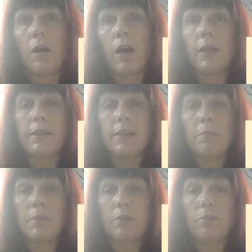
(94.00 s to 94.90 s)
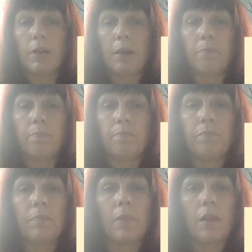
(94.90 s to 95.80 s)
antiseptic cream?
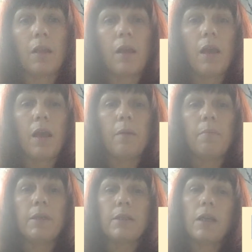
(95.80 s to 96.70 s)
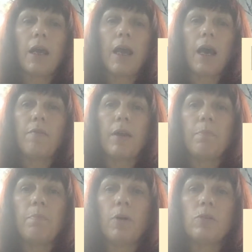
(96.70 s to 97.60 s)
Please can I have a
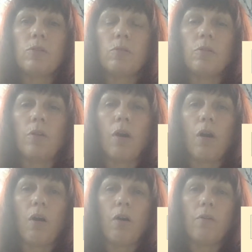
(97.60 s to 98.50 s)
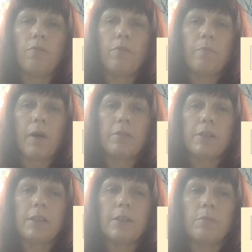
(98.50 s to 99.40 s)
bottle of
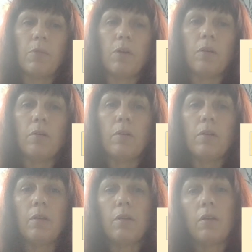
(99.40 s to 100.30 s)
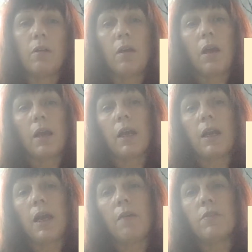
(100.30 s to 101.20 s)
paracetamol? Can
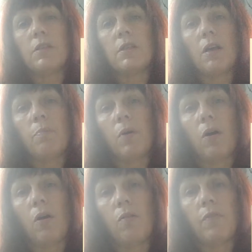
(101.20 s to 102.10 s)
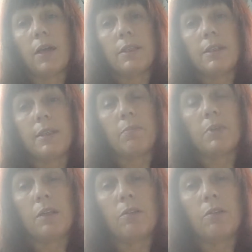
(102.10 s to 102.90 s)
I have a tub of antiseptic